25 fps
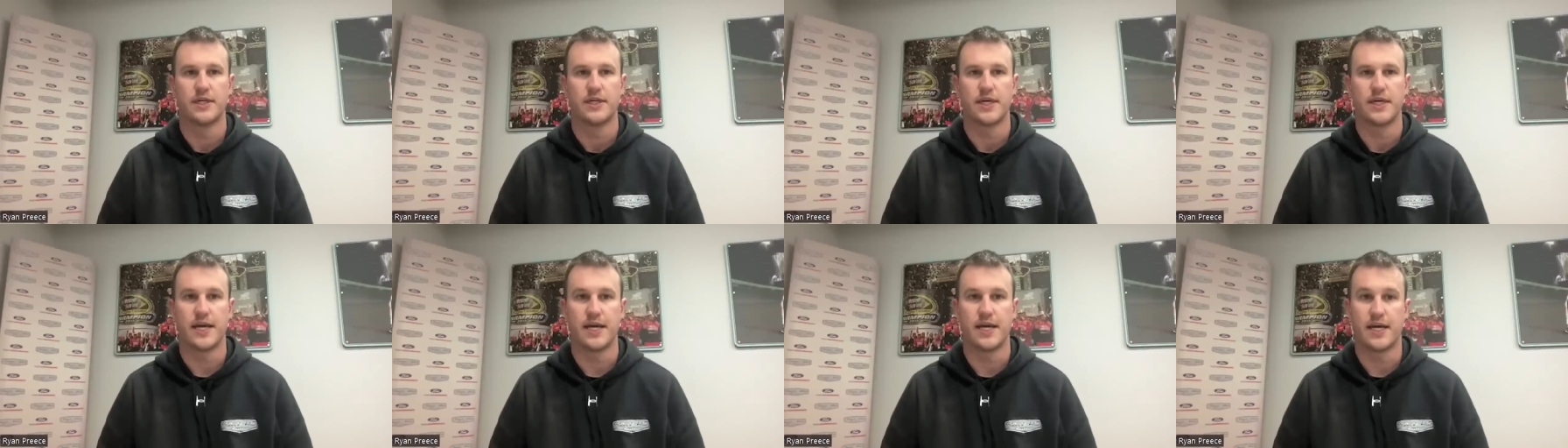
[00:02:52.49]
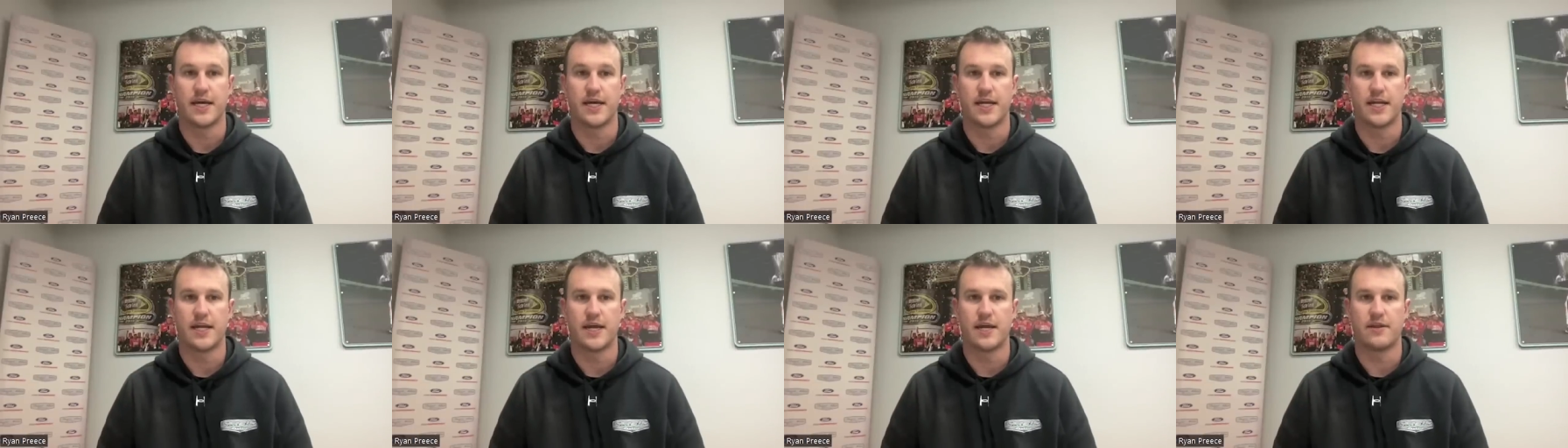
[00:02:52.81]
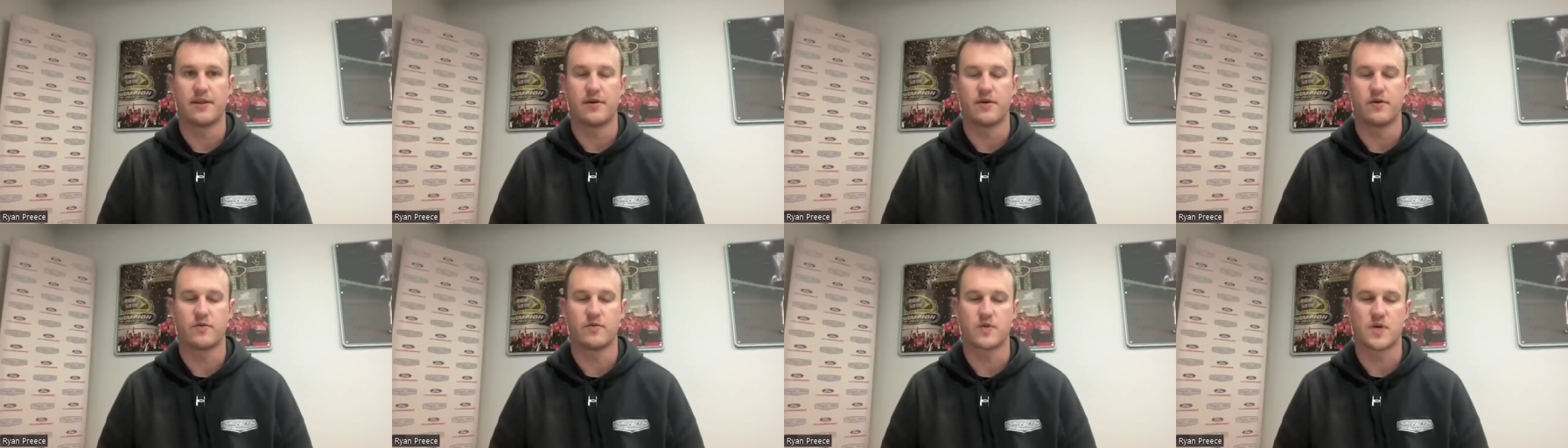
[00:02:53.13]
and
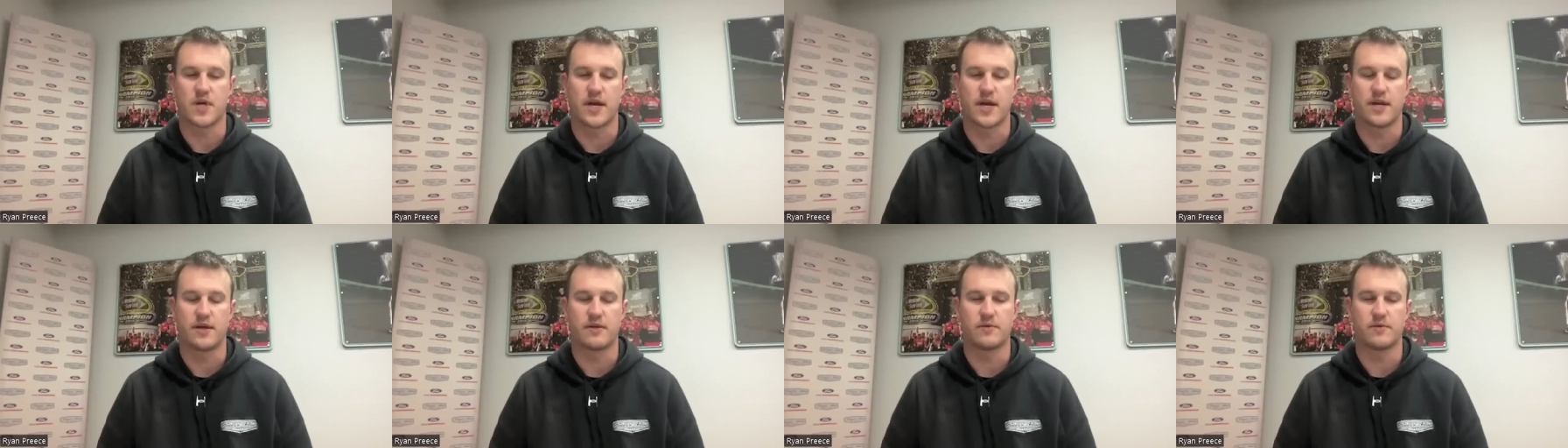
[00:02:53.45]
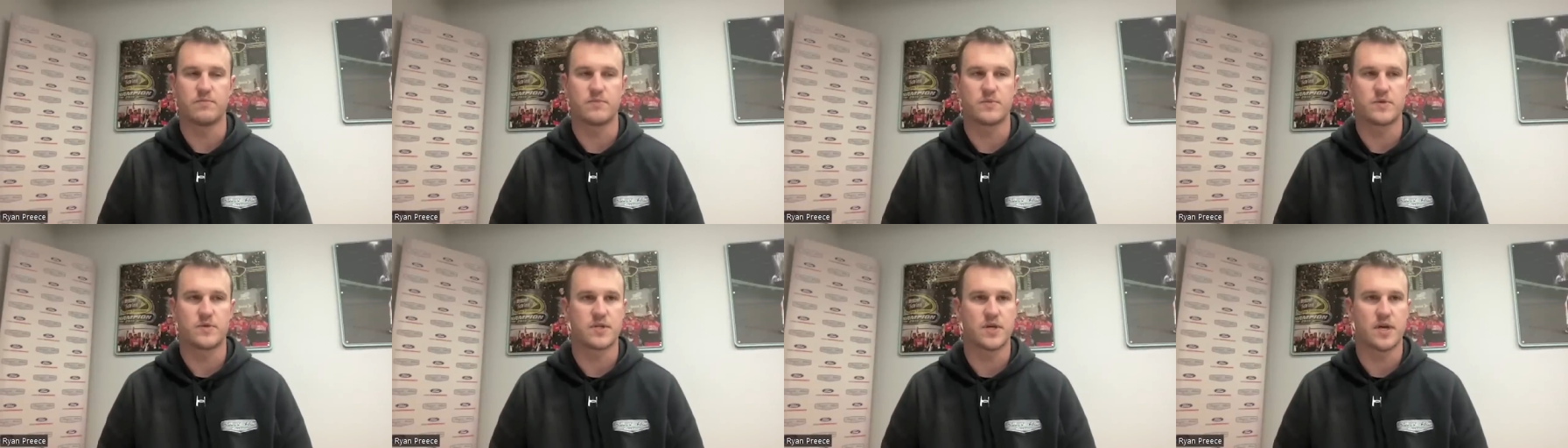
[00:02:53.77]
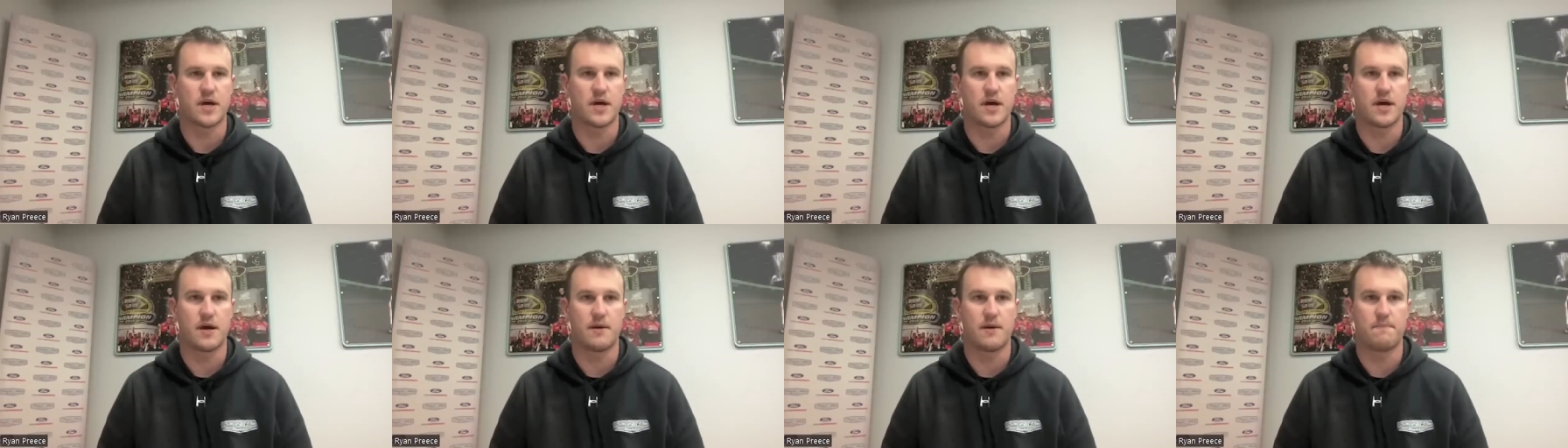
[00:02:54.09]
and those items,
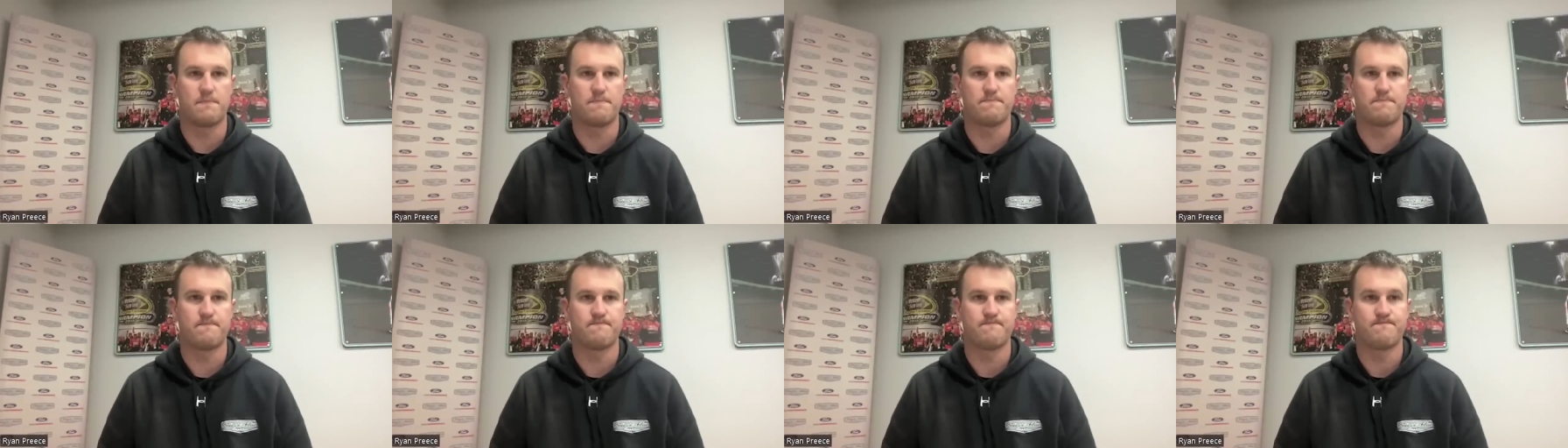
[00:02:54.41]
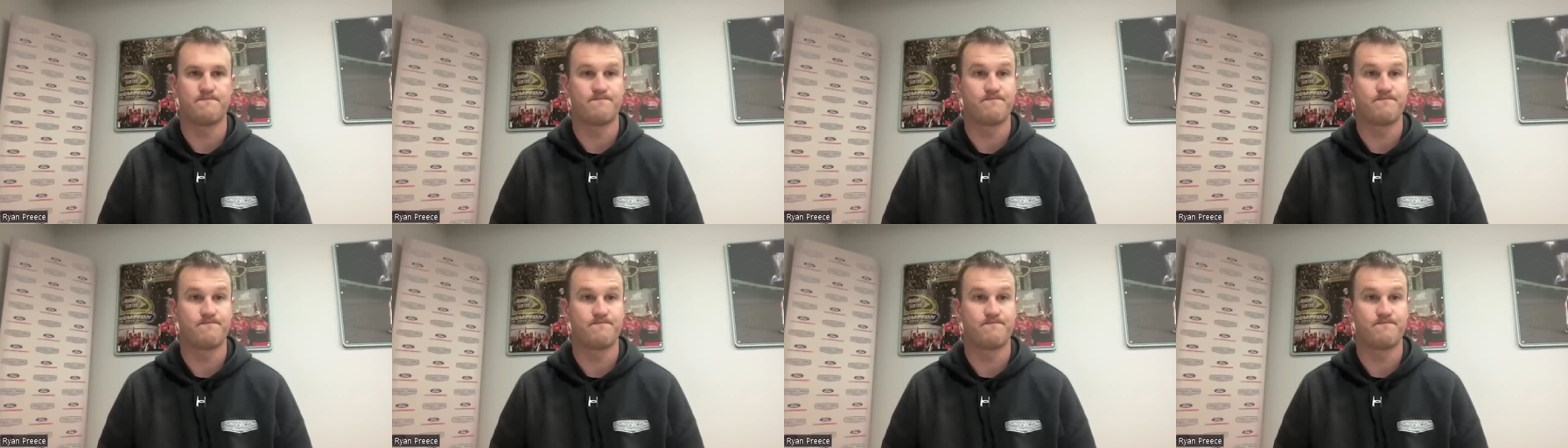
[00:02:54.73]
um,